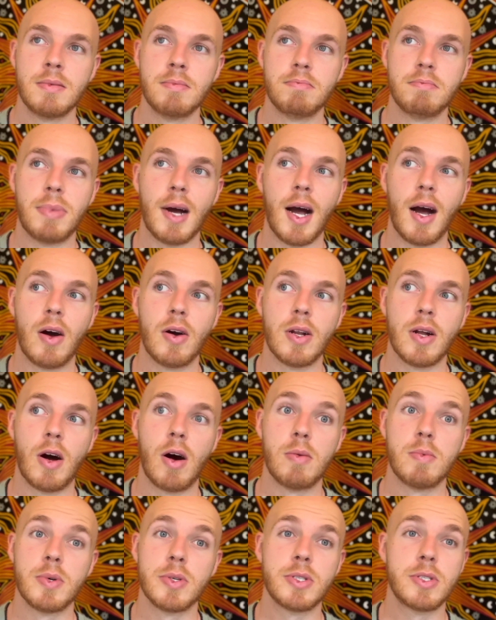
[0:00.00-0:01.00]
about
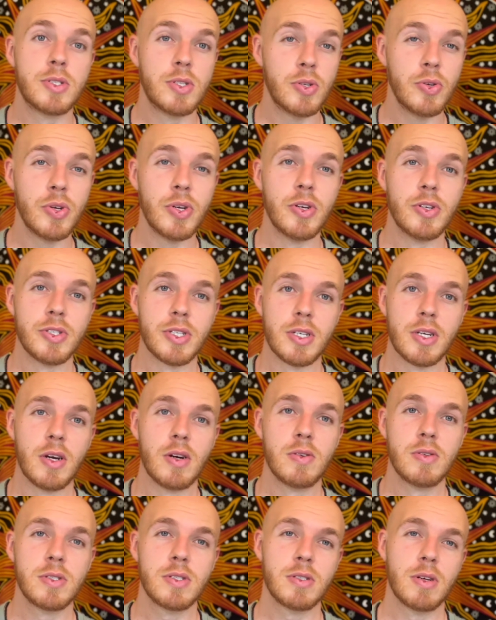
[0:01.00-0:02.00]
almost 2 years ago.
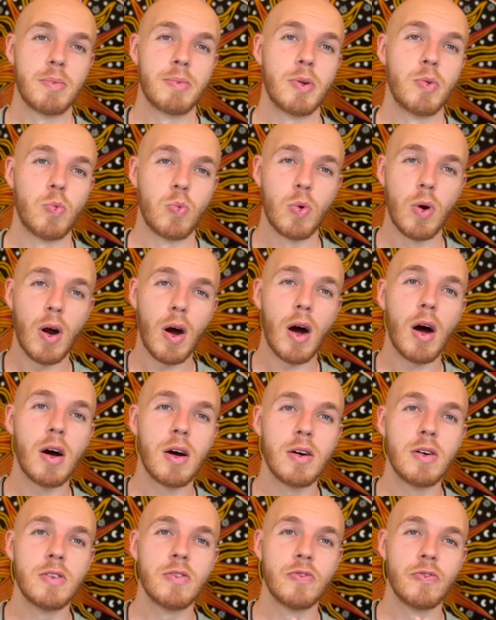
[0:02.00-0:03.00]
So I've been
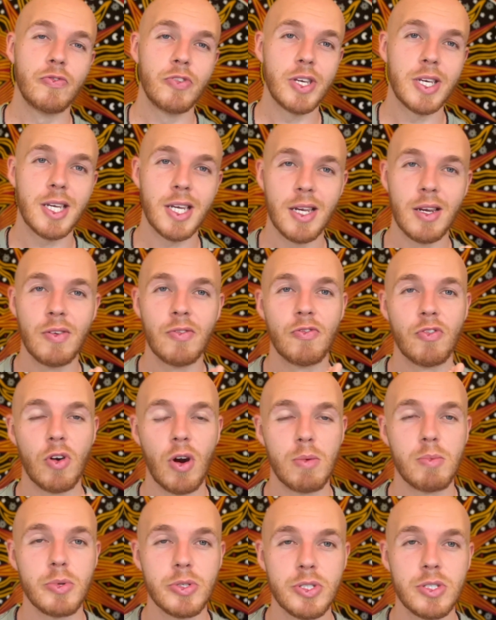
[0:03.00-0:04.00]
raw vegan for
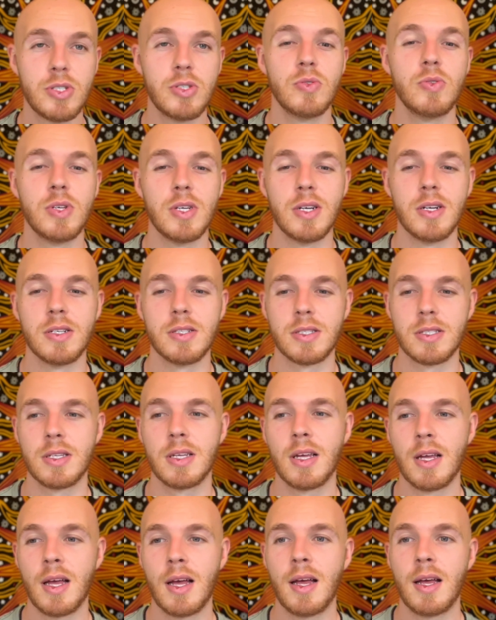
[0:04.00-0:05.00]
almost 2 years.
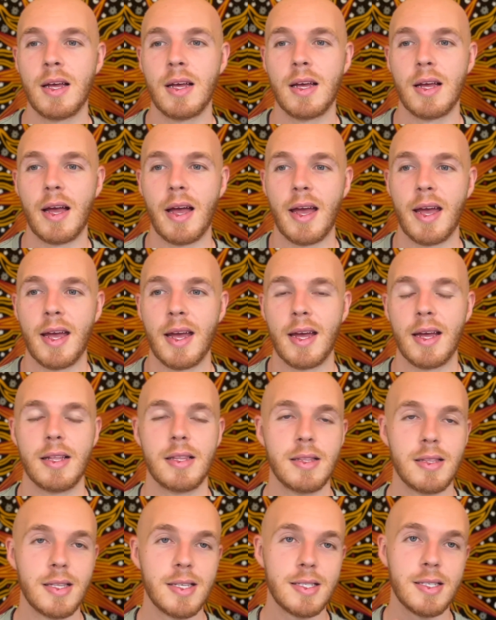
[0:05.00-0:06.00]

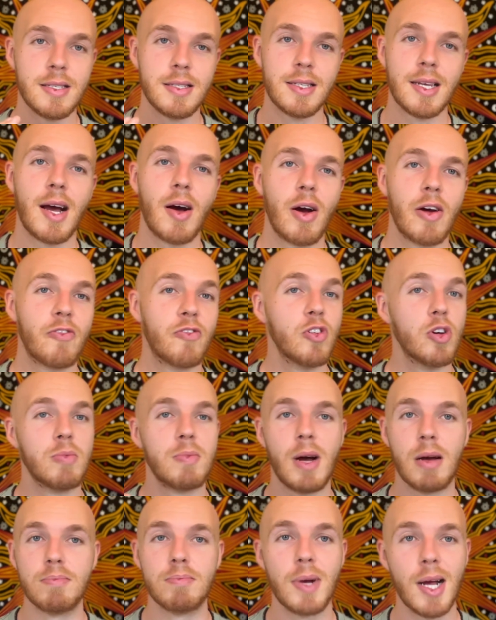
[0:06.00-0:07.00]
And this is how I feel
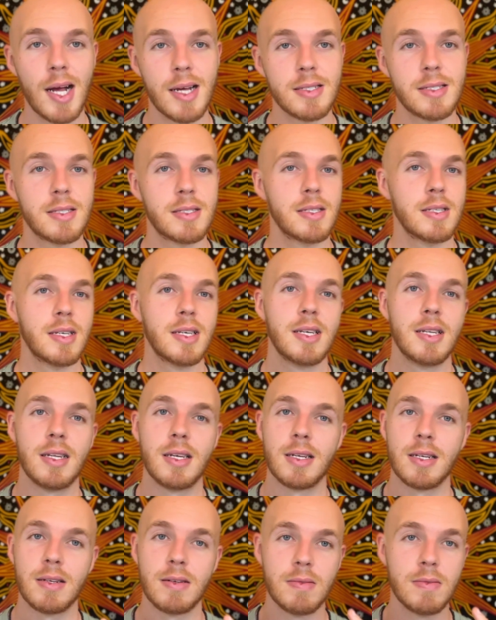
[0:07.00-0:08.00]
my best,
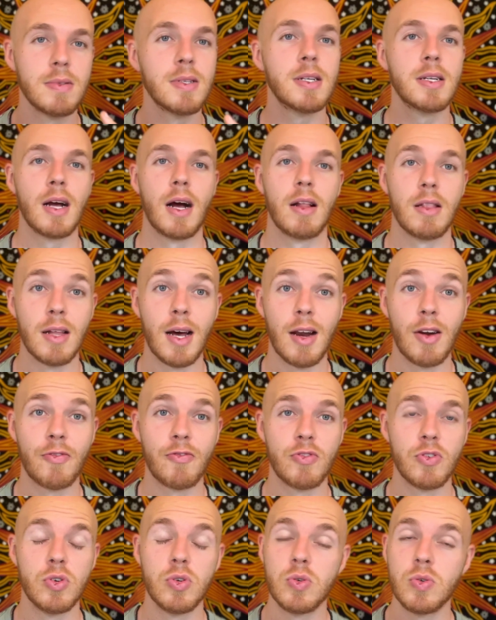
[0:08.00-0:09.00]
eating a lot of
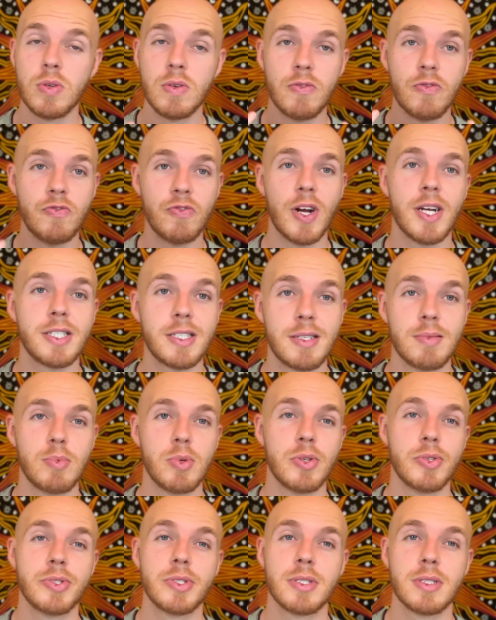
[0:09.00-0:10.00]
fruit,
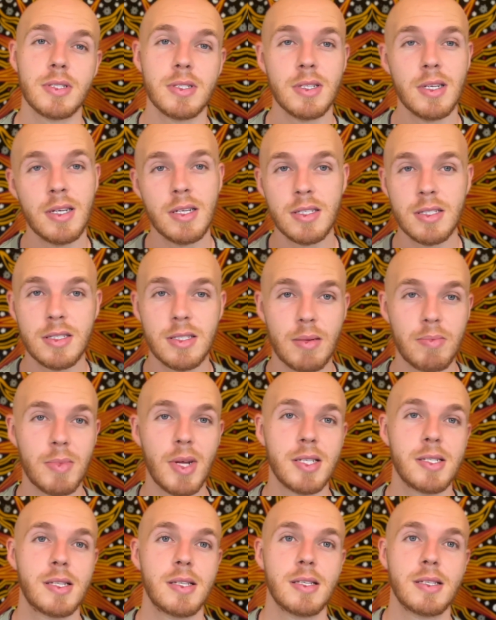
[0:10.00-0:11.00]
vegetables, some
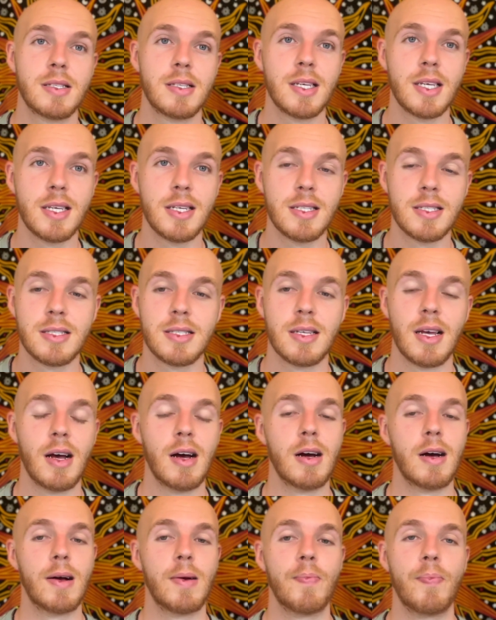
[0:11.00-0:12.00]
nuts and seeds.
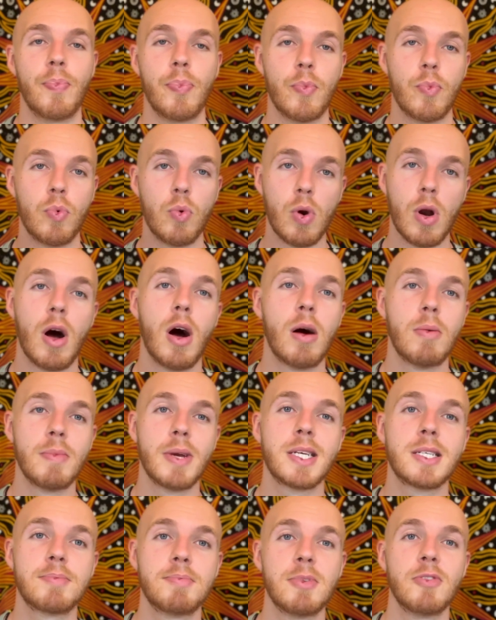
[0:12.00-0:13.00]
Raw
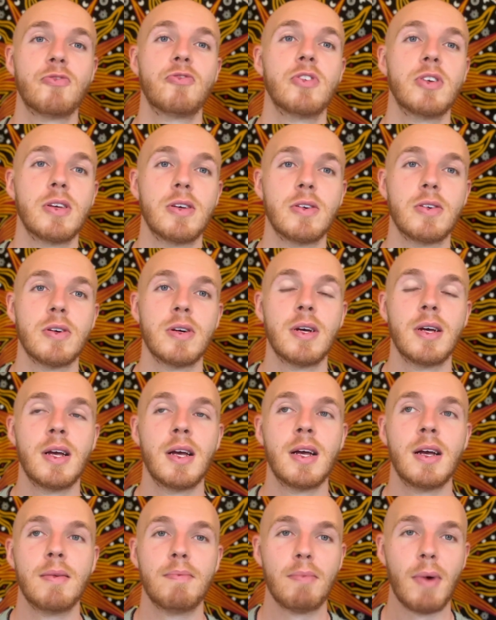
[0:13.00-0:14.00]
makes me feel
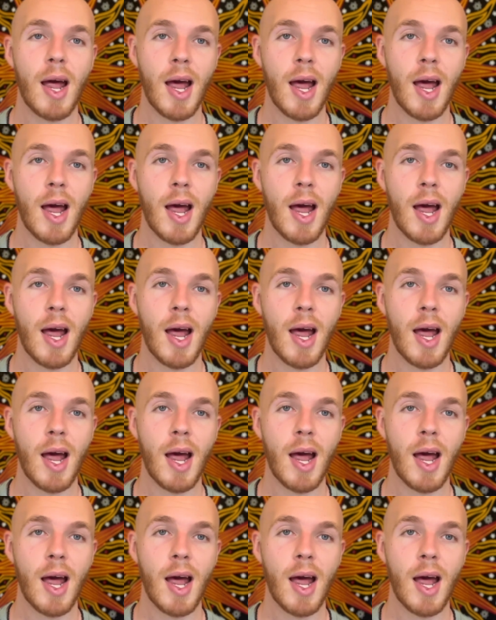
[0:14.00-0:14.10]
my